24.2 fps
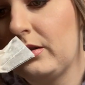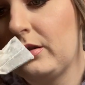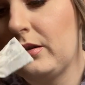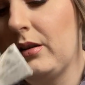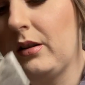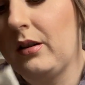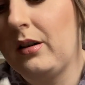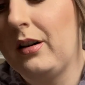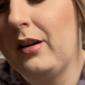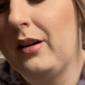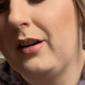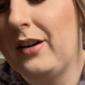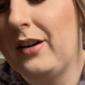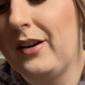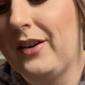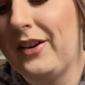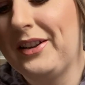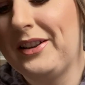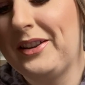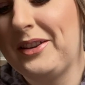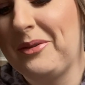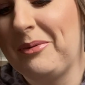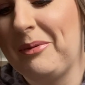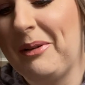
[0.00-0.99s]
Oh, it
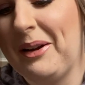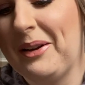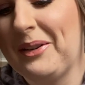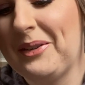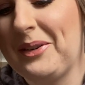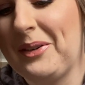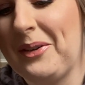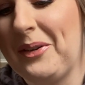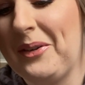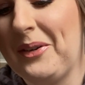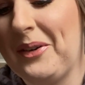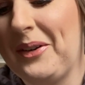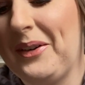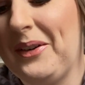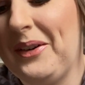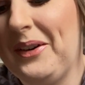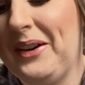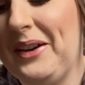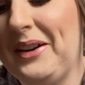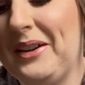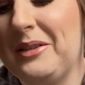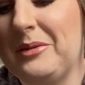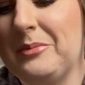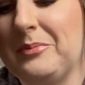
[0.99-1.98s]
smells so good.